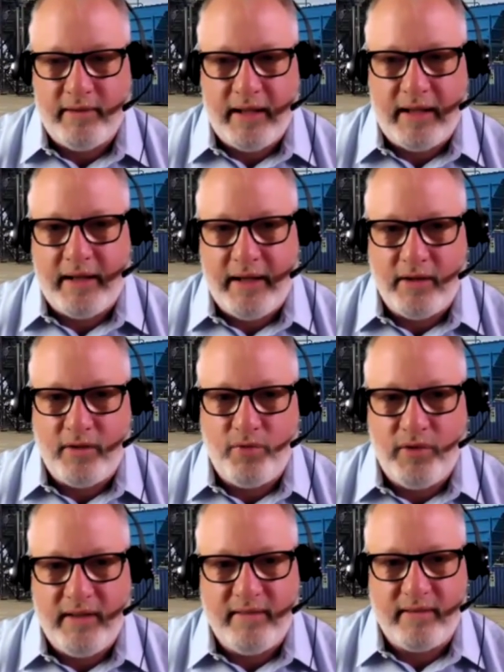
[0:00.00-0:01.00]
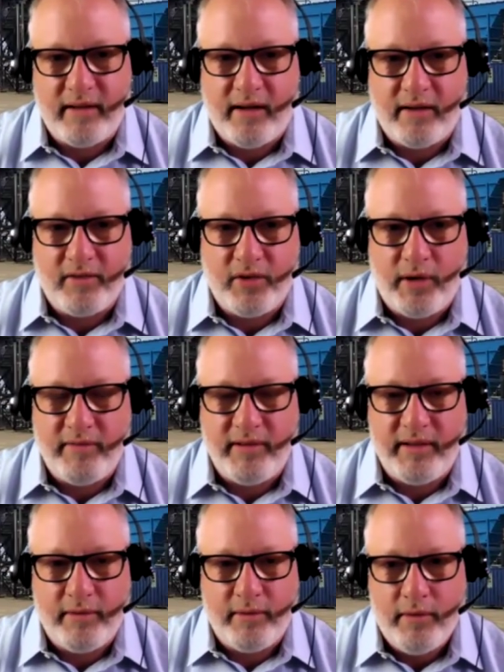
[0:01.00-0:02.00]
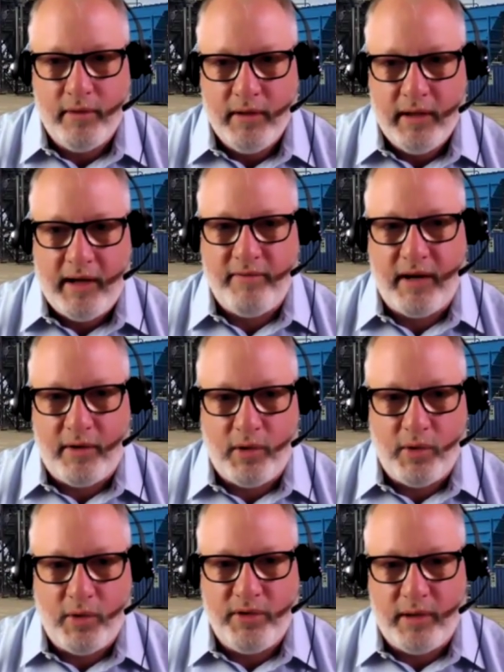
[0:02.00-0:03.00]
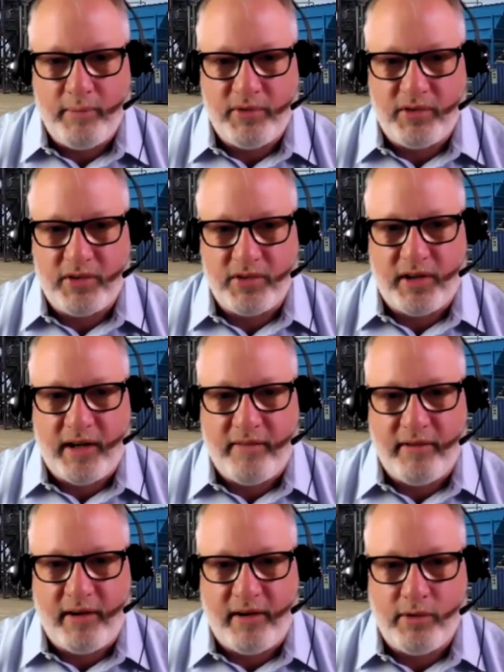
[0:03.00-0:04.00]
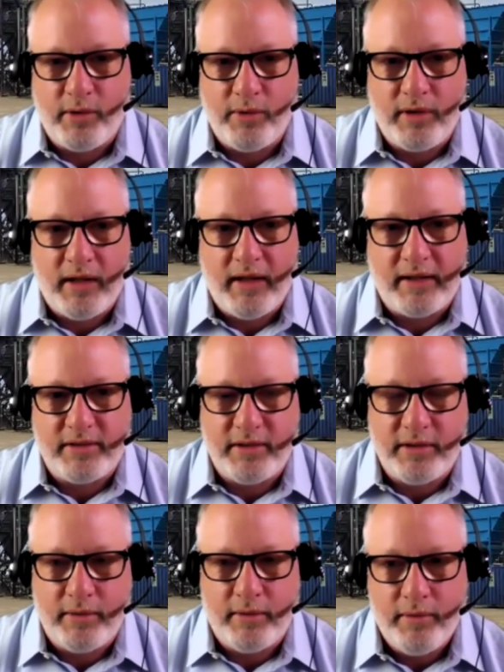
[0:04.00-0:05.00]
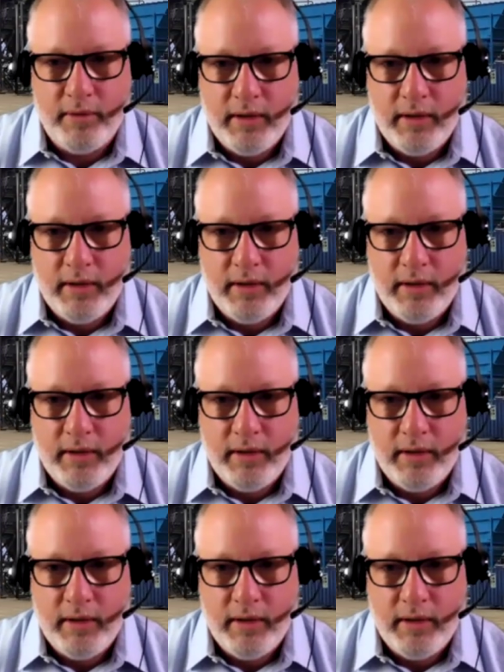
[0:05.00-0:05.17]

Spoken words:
dedicated feedstock. So having our own dumpsters, or having our own collection